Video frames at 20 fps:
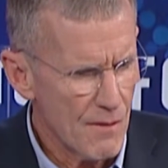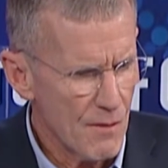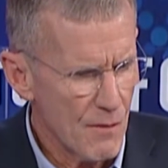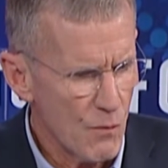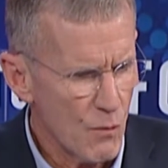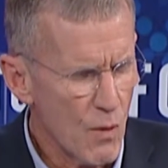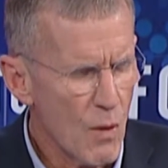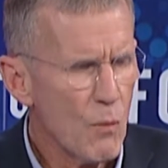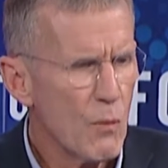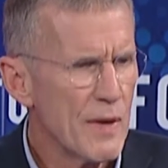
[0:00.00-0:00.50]

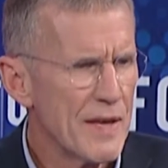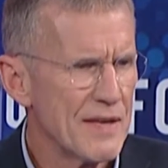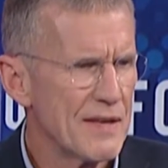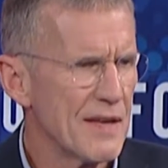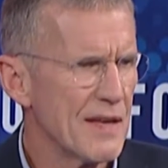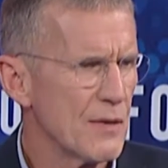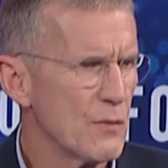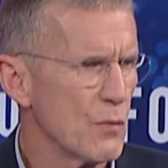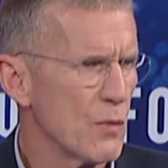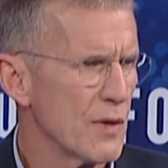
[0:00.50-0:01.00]
what we
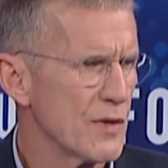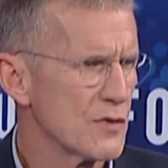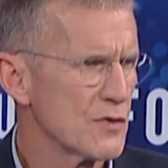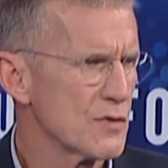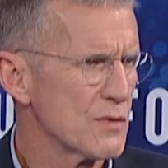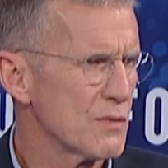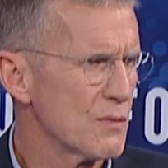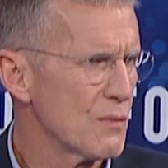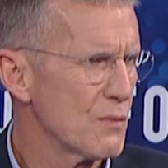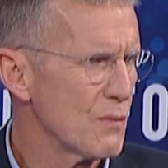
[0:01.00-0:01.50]
did
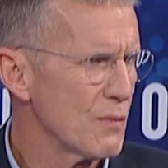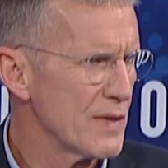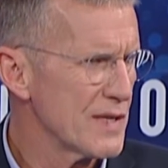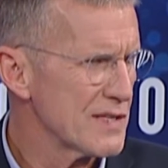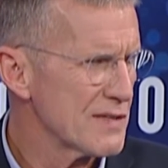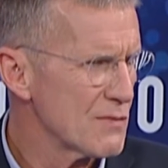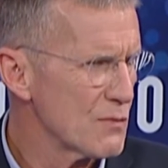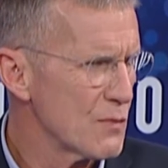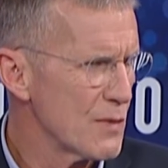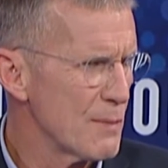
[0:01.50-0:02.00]
was we,
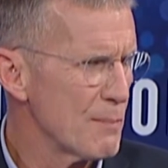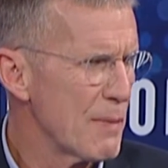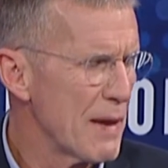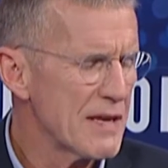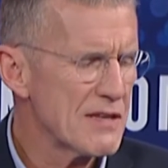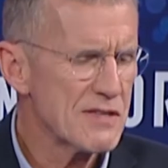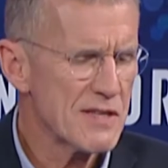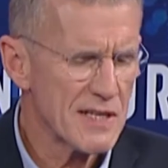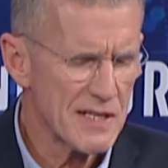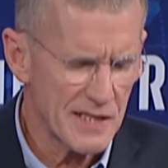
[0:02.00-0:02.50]
we
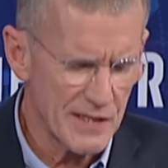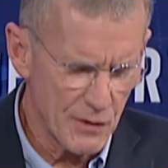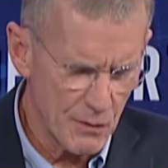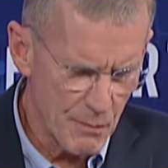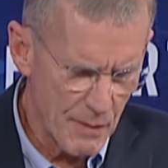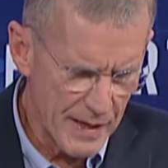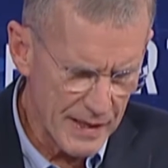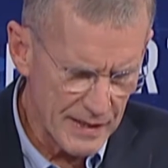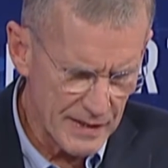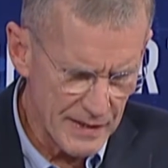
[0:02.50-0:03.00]
basically are
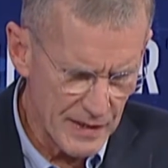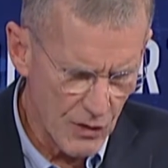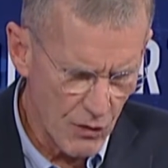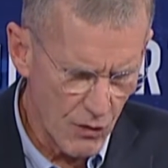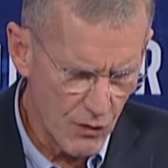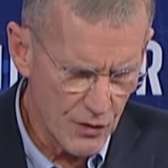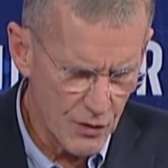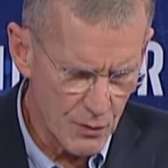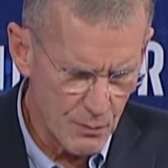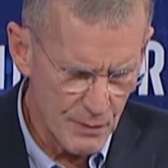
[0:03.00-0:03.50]
making the
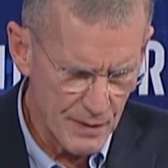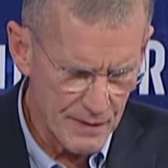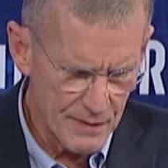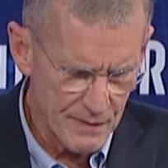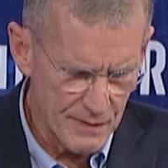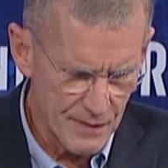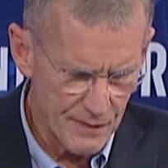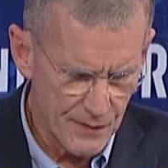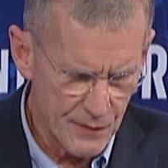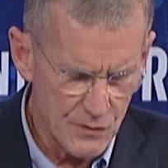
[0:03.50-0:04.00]

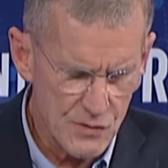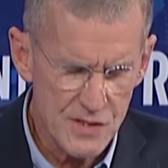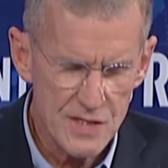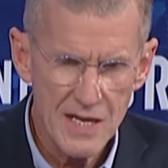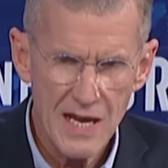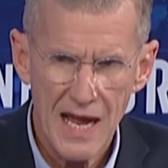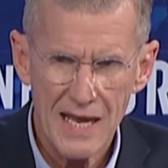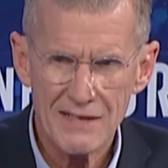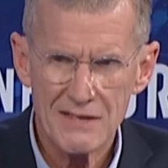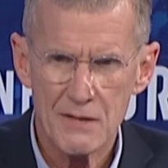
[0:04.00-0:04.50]
argument that there's
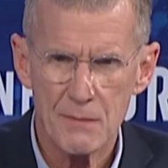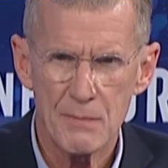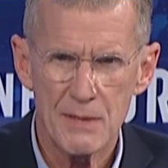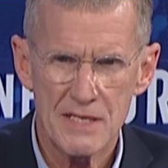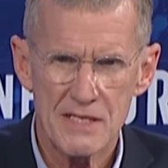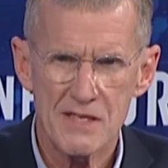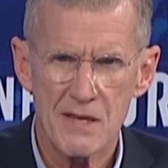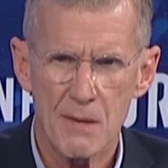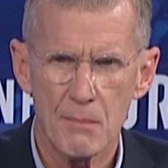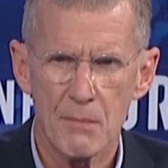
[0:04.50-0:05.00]
got to
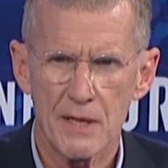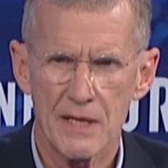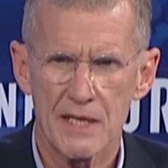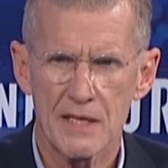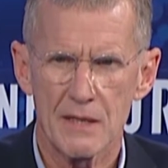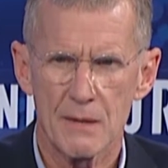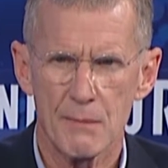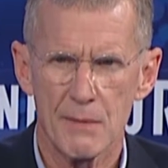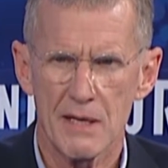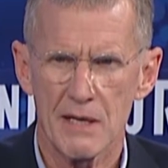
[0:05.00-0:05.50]
be somebody
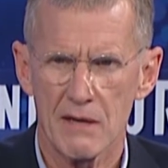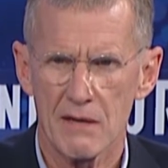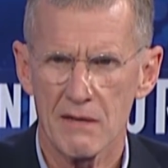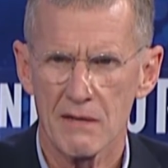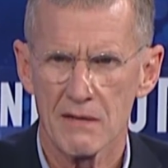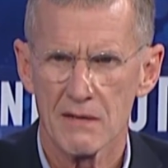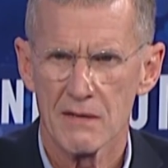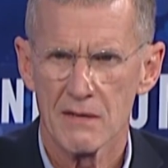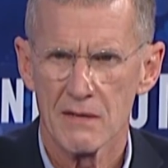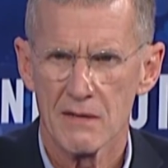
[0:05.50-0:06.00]
in the middle.
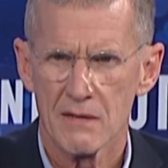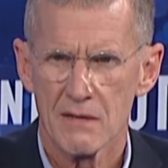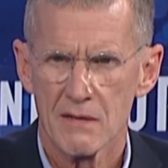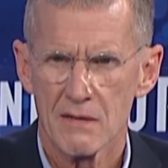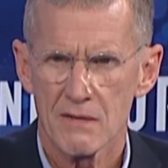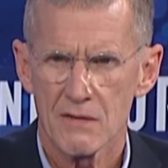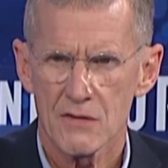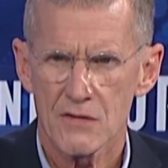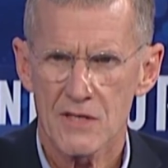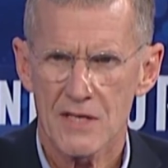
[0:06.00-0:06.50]

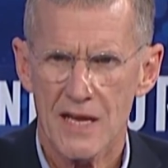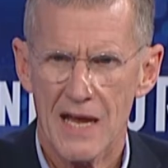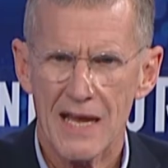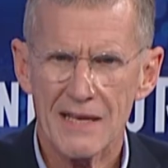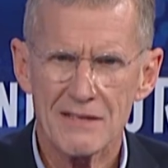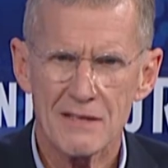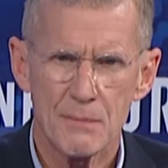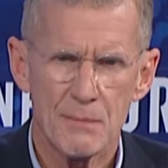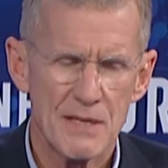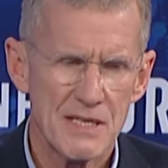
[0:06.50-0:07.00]
There's
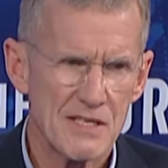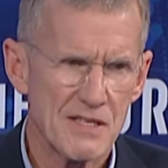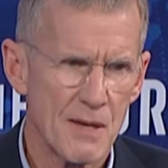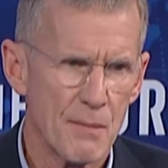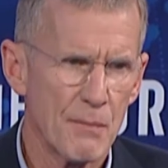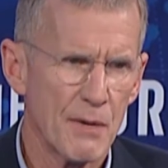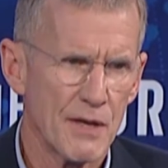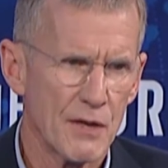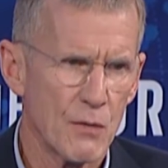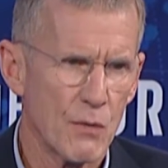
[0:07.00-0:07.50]
got to be
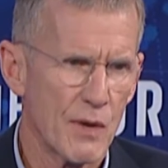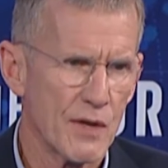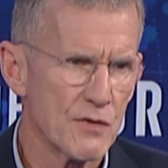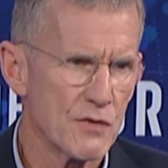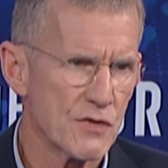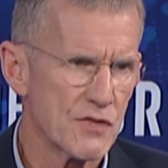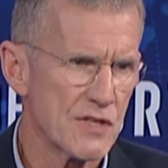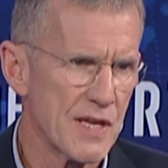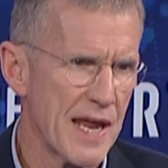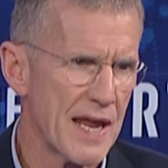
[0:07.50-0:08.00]
somebody who
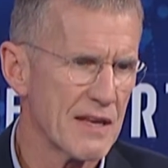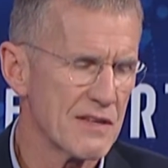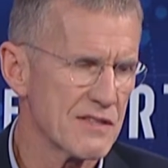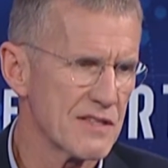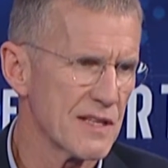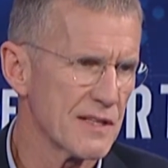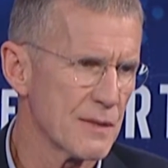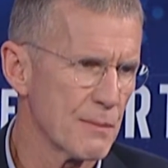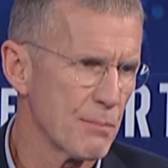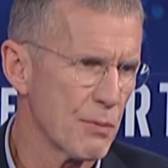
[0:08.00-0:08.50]
understands
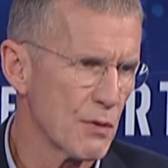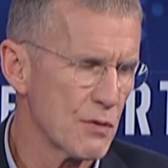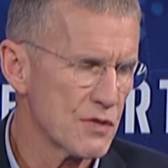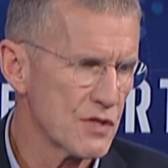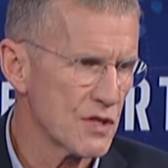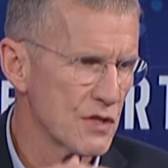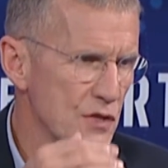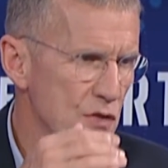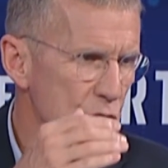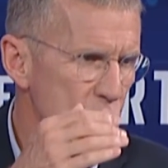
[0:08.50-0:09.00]
that the
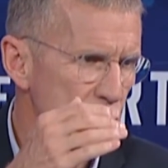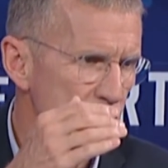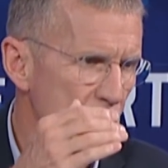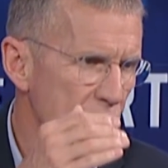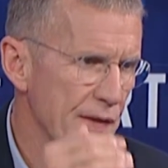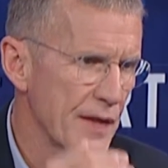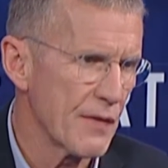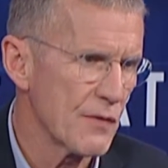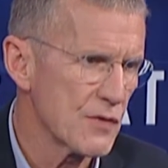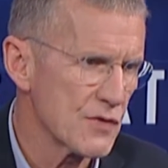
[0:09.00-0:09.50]
person who's
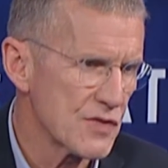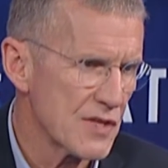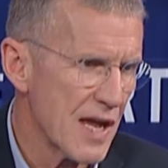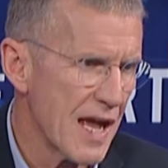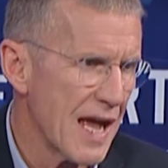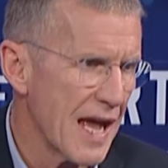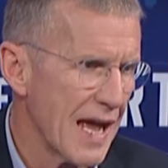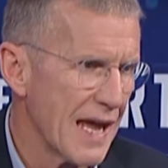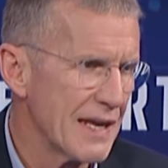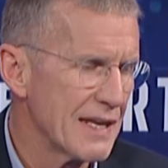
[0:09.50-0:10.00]
on the other
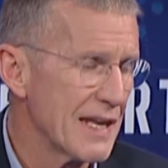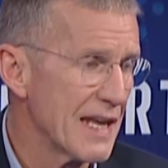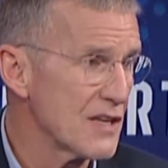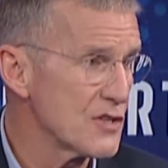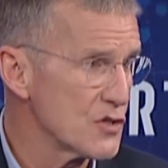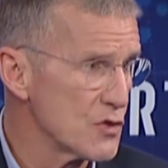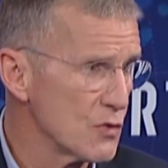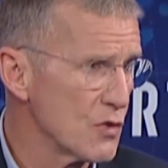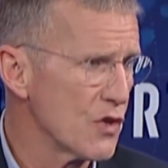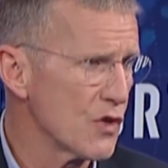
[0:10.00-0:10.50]
side,
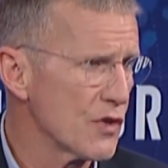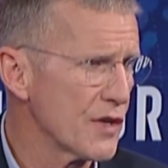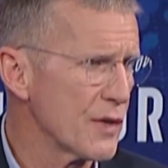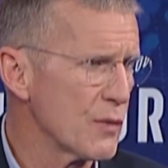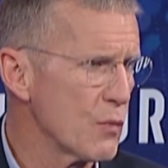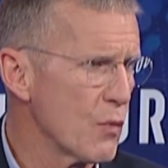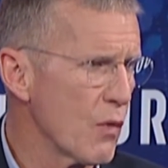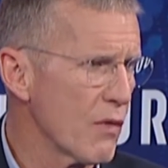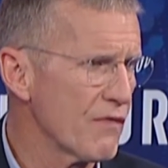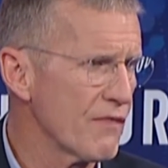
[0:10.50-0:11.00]
as you learn
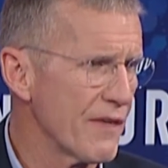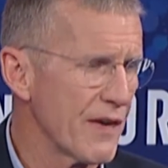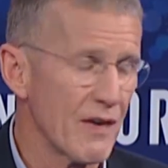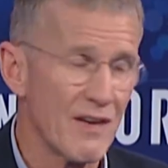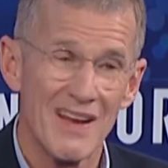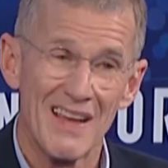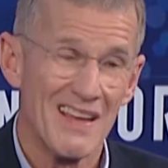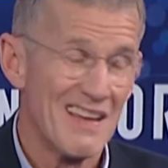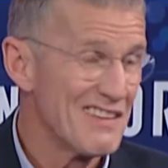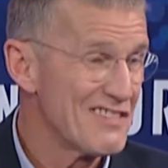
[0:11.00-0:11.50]
in
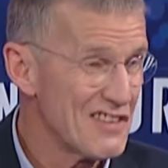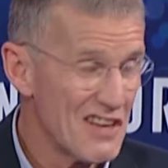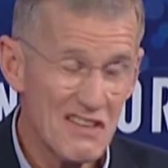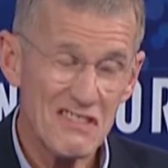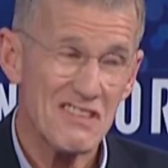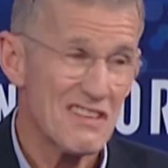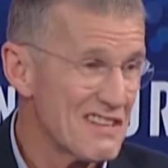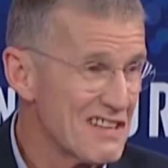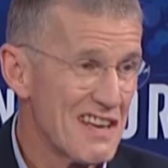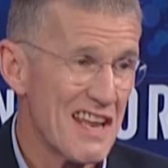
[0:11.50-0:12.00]
warfare,
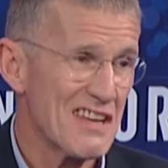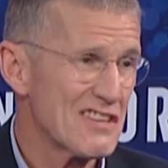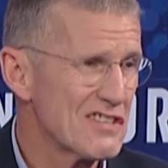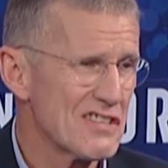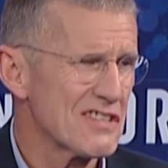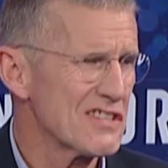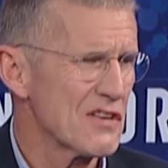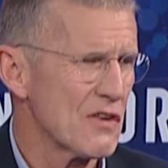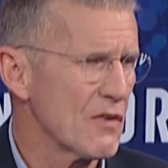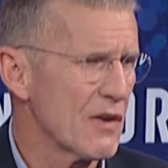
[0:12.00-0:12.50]
doesn't
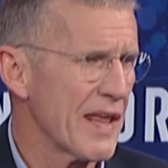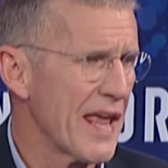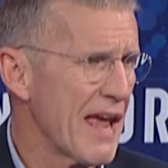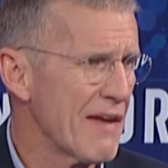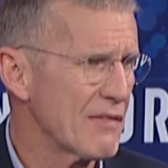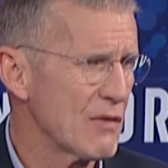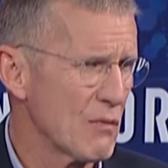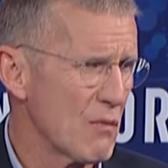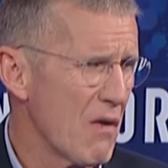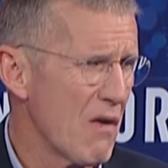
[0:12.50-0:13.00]
necessarily
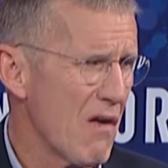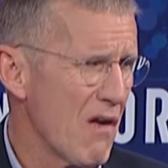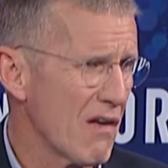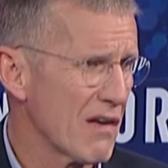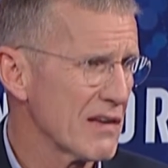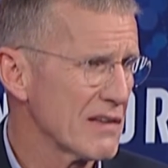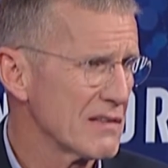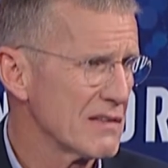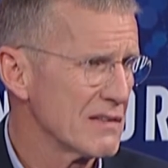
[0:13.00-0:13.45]
have it wrong.